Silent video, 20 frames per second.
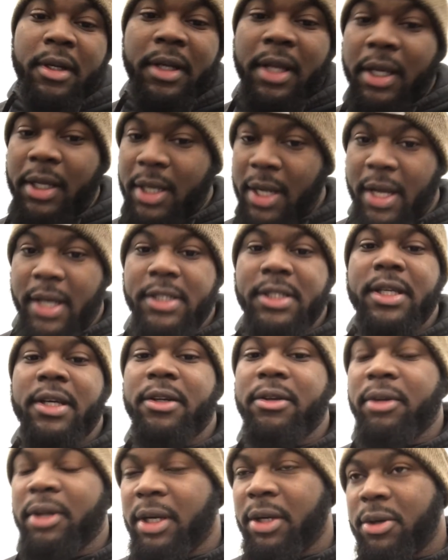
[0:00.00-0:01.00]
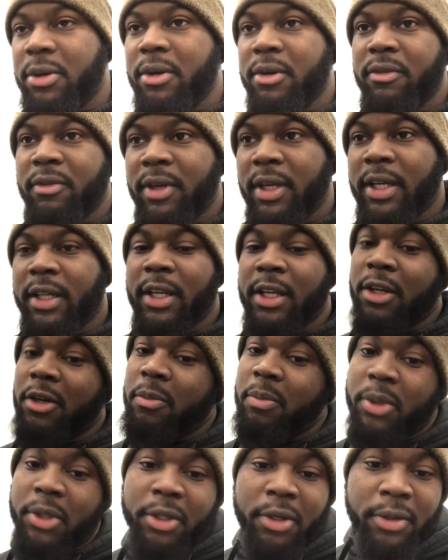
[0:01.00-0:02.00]
They cash out on that Corvette and they
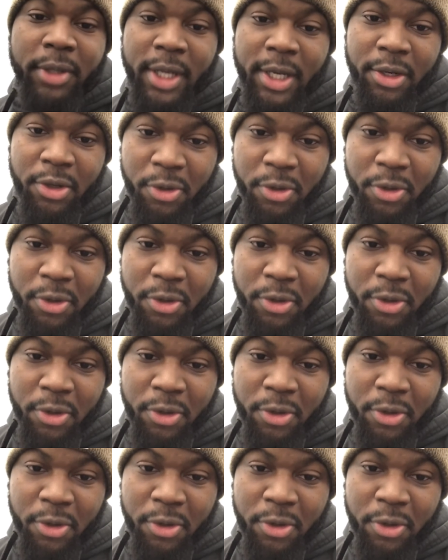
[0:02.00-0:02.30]
gonna put on their